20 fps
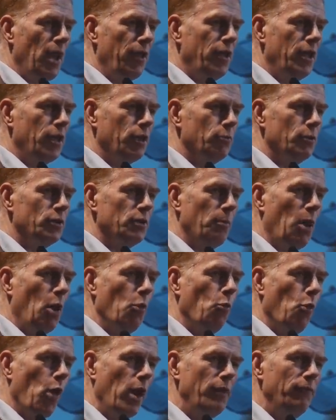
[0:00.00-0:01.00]
I think there was
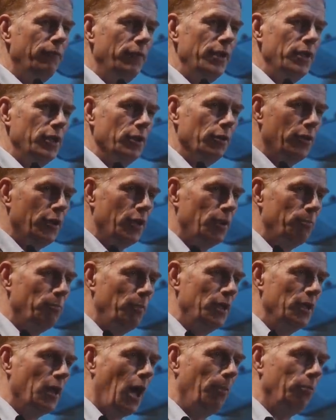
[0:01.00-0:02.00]
about one video that
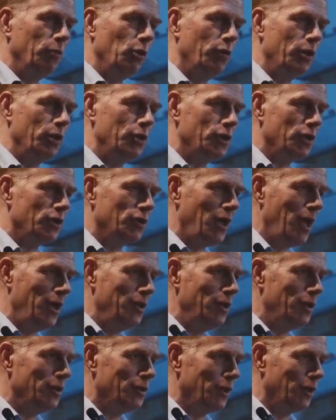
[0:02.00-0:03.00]
had been uploaded just
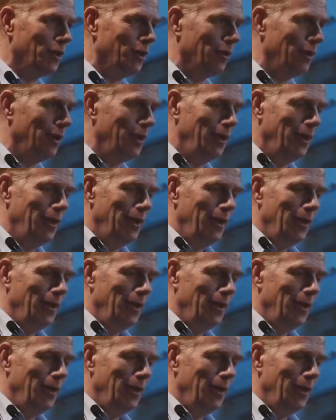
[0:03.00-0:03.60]
ten years ago.